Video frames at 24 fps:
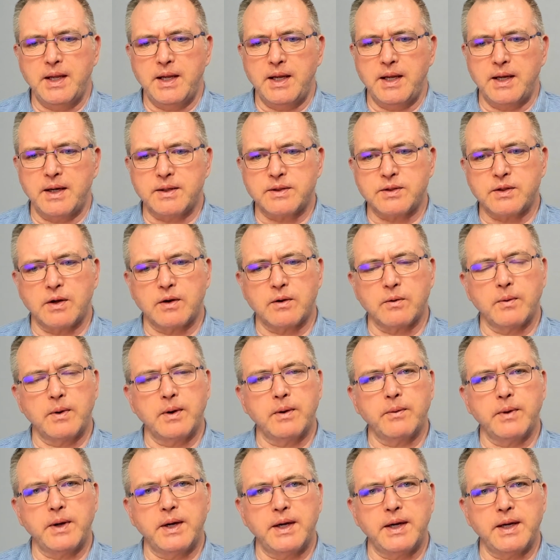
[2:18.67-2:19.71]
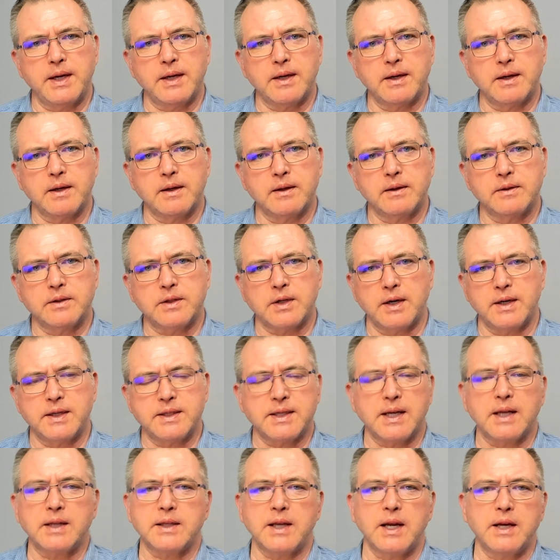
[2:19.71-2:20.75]
and I started rereading Johnny
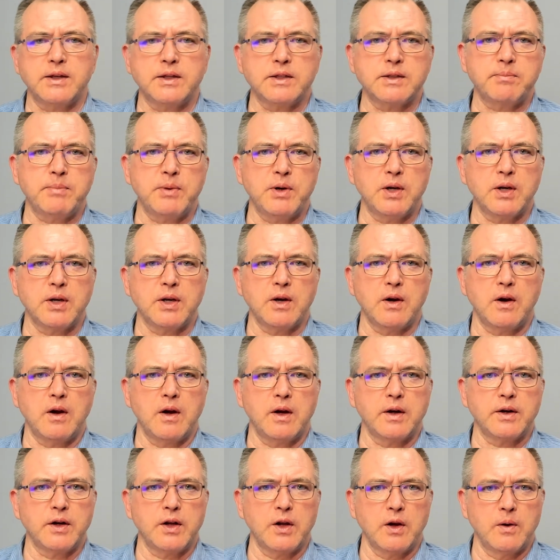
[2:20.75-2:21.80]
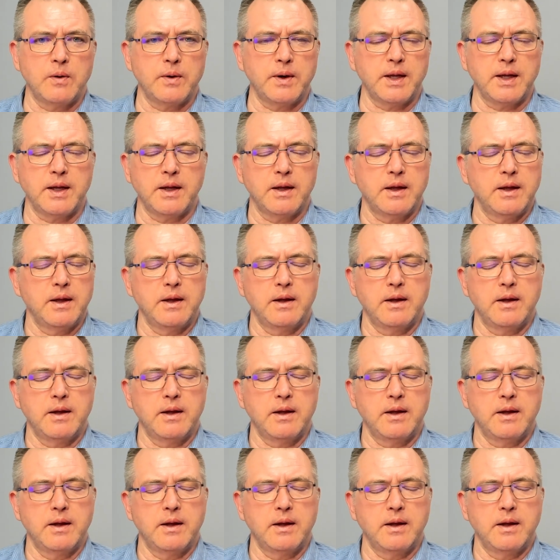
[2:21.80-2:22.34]
Saldaña's book on coding.